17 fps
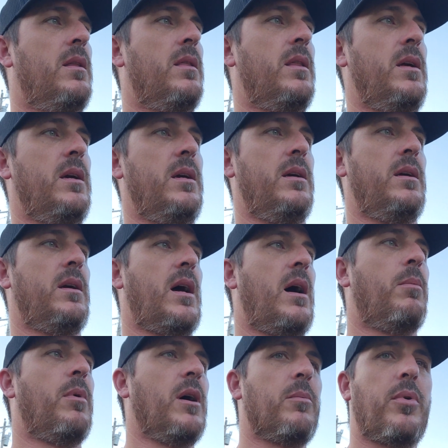the
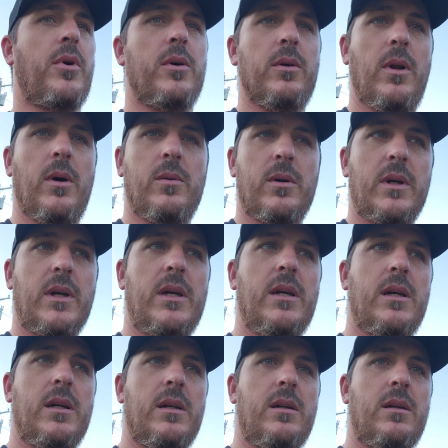Eibach Pro lowering
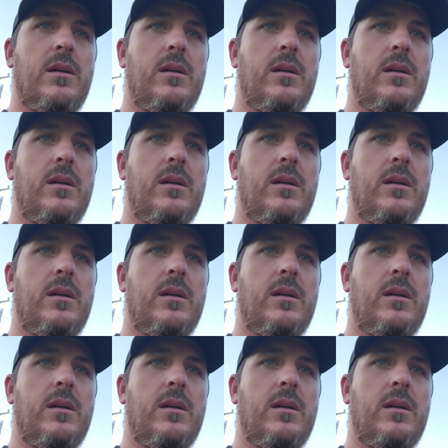kit